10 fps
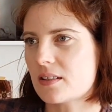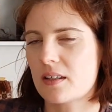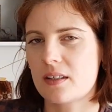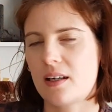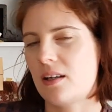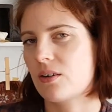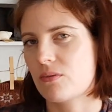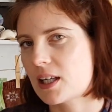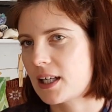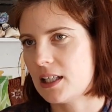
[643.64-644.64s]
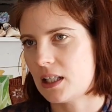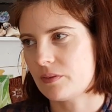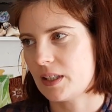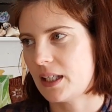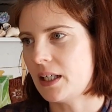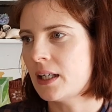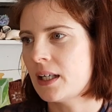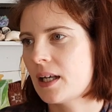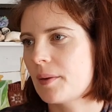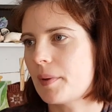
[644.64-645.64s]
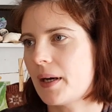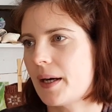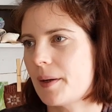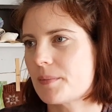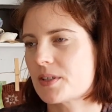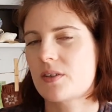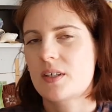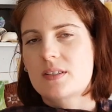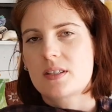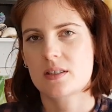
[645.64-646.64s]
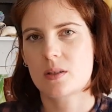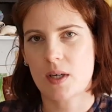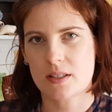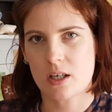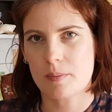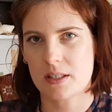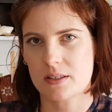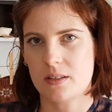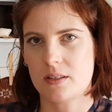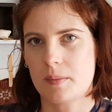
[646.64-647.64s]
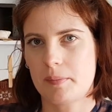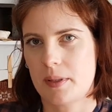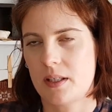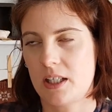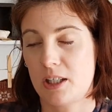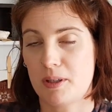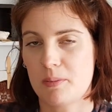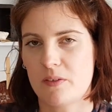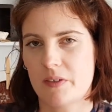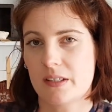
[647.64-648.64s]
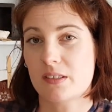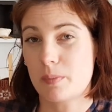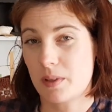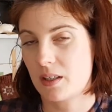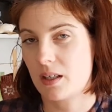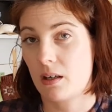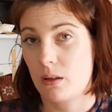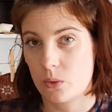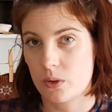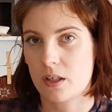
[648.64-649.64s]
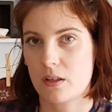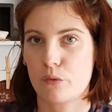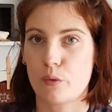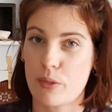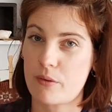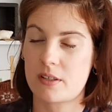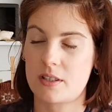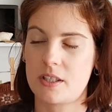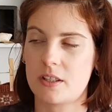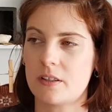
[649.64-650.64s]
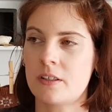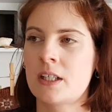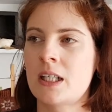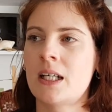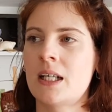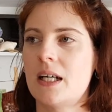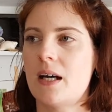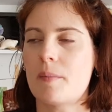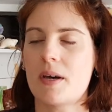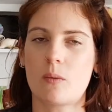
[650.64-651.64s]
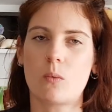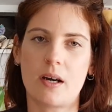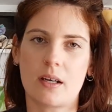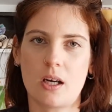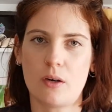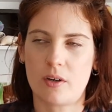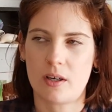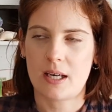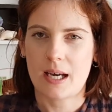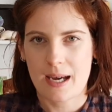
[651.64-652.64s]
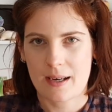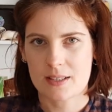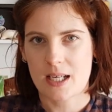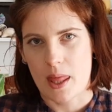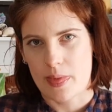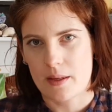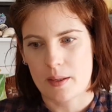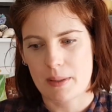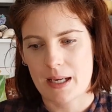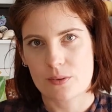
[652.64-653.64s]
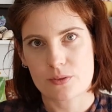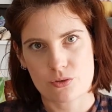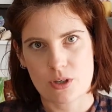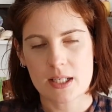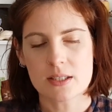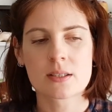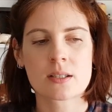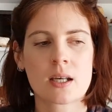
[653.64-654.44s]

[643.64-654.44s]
I think they look really lovely. But so this is the waistcoat pattern by the Bilbo vest by Lorna from Thread and Yarn. And I'm wearing it over a hacked Anthea blouse dress.